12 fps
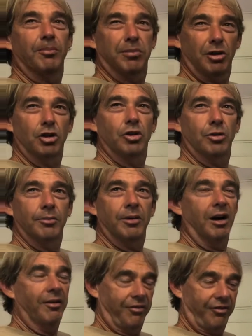bloom
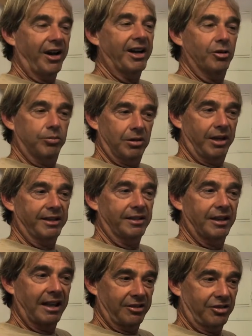of
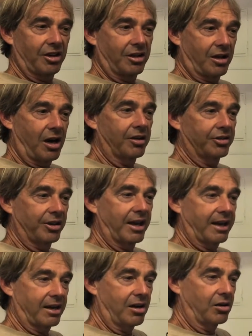phytoplankton that's causing
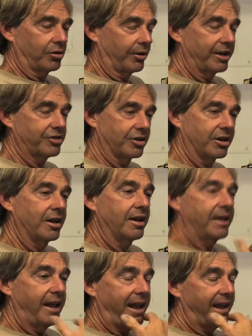that coloration.
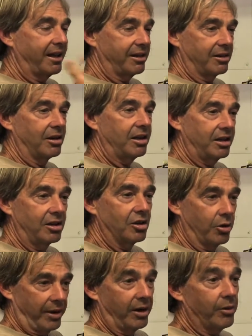And, you
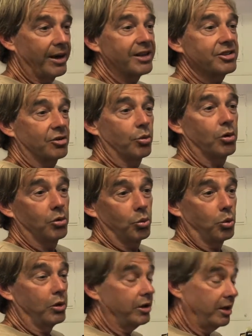know, aeration
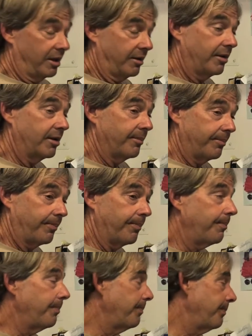would
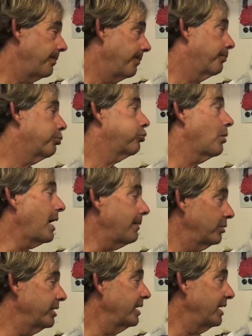
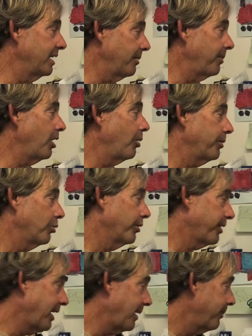probably end up helping
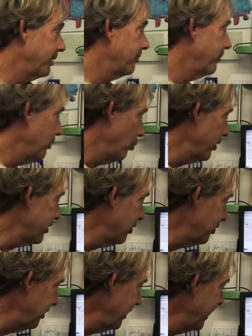with that. But what the
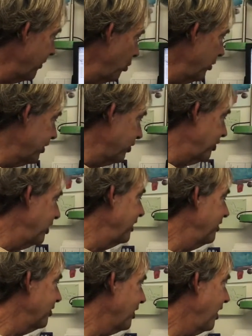
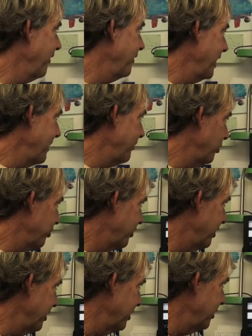cities of Naples
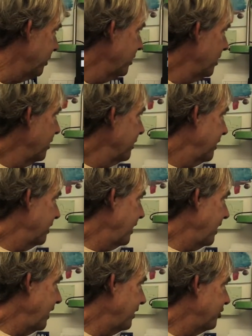did, that
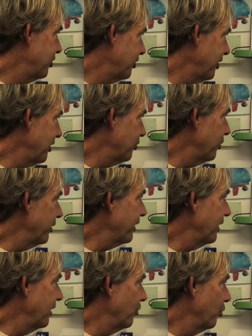they had success with,
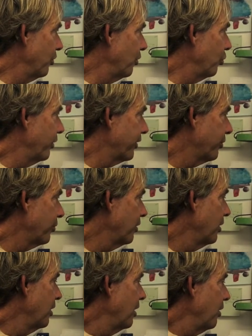and with
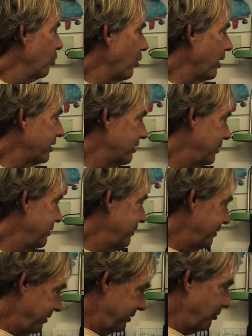what
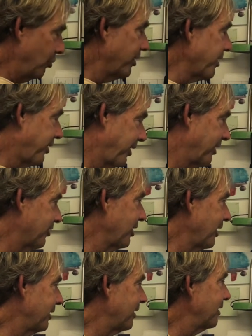one of the things that